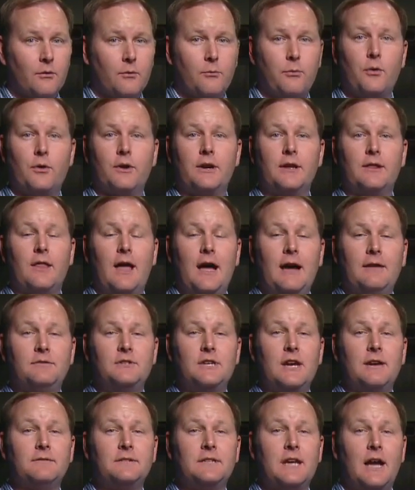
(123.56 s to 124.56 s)
Reporting live,
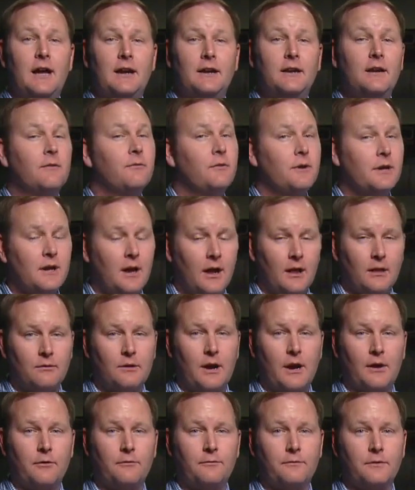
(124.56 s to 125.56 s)
Jeff Todd covering
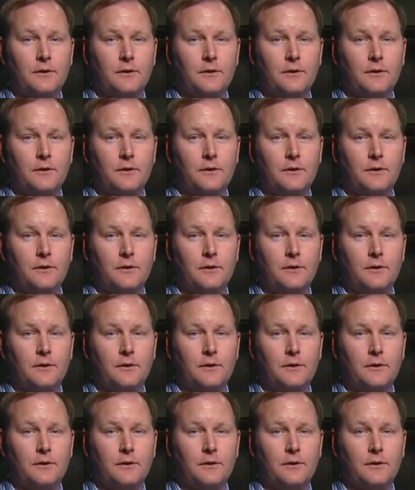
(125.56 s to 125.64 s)
Colorado